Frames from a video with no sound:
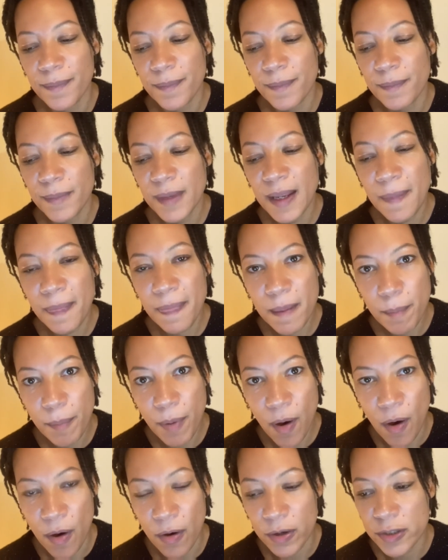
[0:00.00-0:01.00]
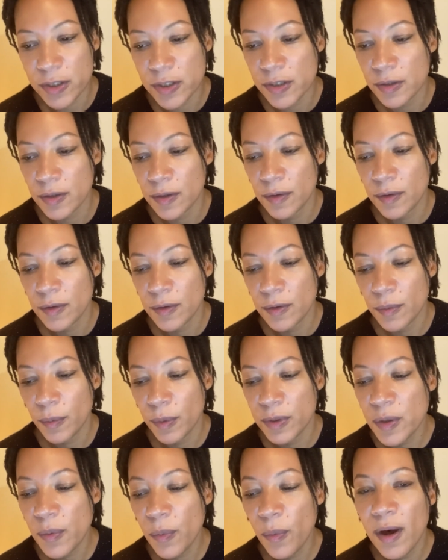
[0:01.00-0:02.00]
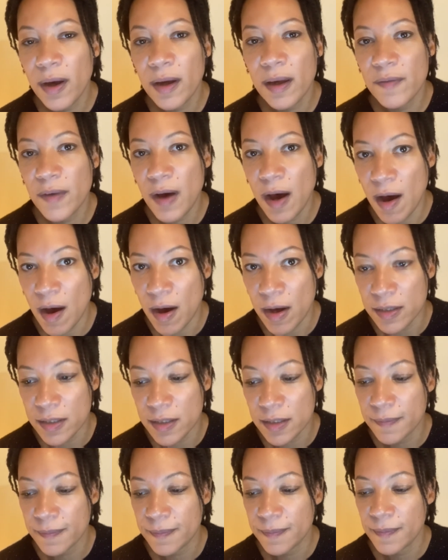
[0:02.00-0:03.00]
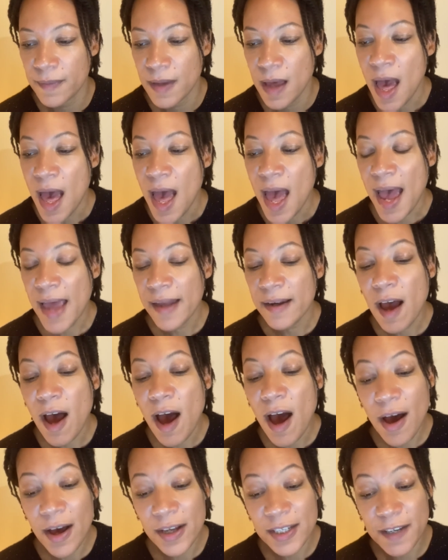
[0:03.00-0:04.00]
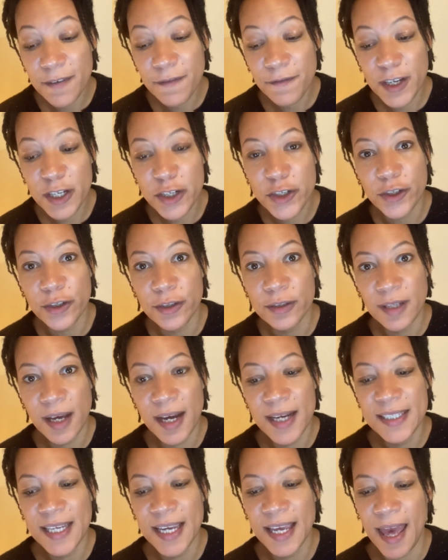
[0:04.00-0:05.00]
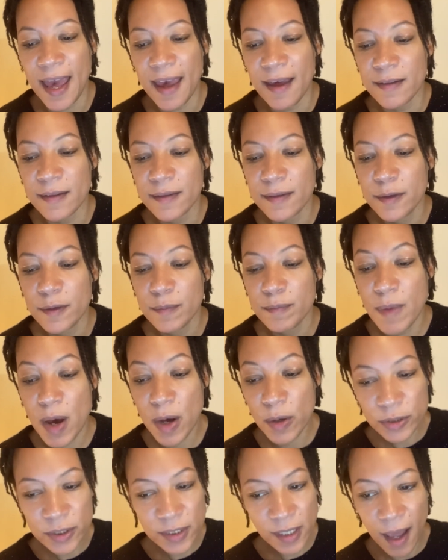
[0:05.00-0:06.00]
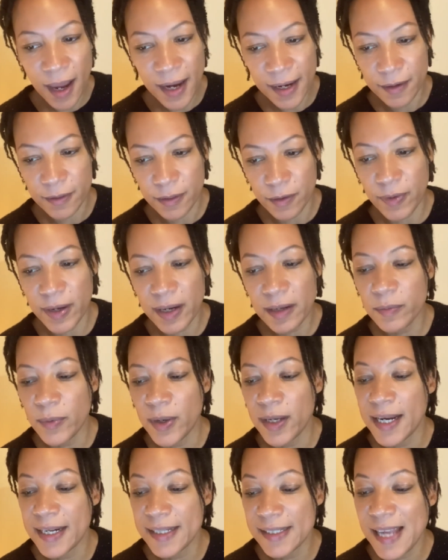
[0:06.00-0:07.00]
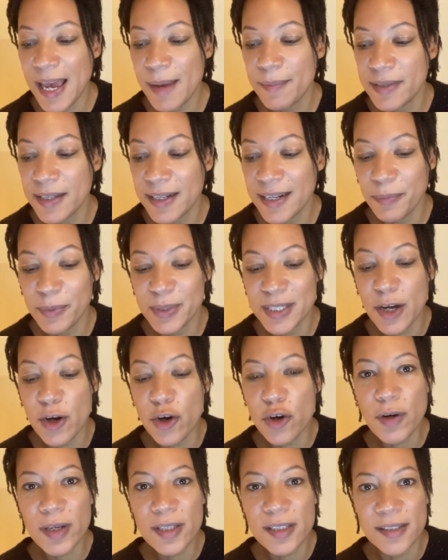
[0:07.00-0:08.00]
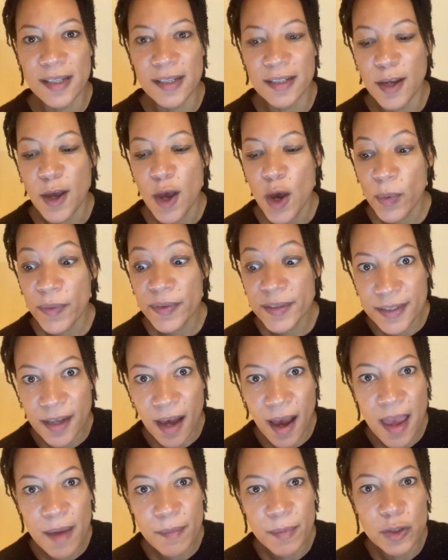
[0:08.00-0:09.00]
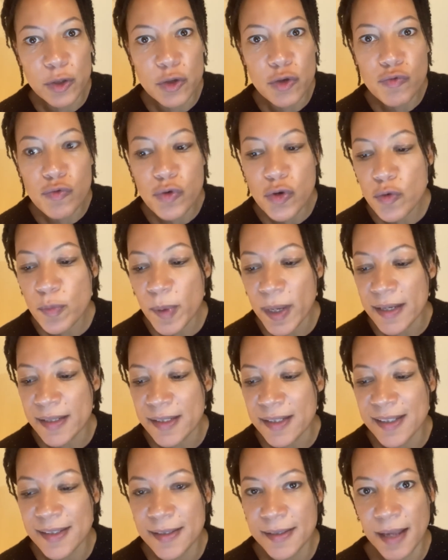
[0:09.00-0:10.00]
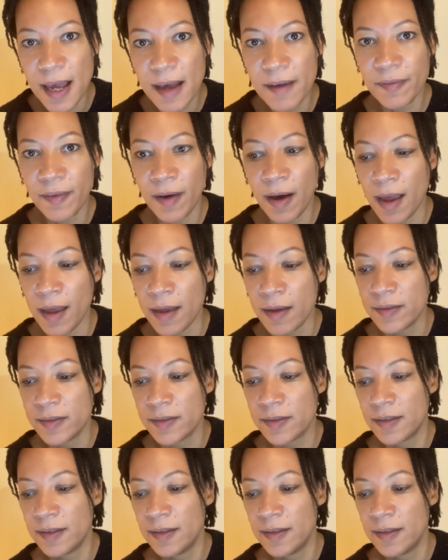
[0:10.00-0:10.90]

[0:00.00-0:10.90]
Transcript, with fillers: In the box was a work of art, an artificial nightingale, most like the real one except that it was encrusted with diamonds, rubies and sapphires.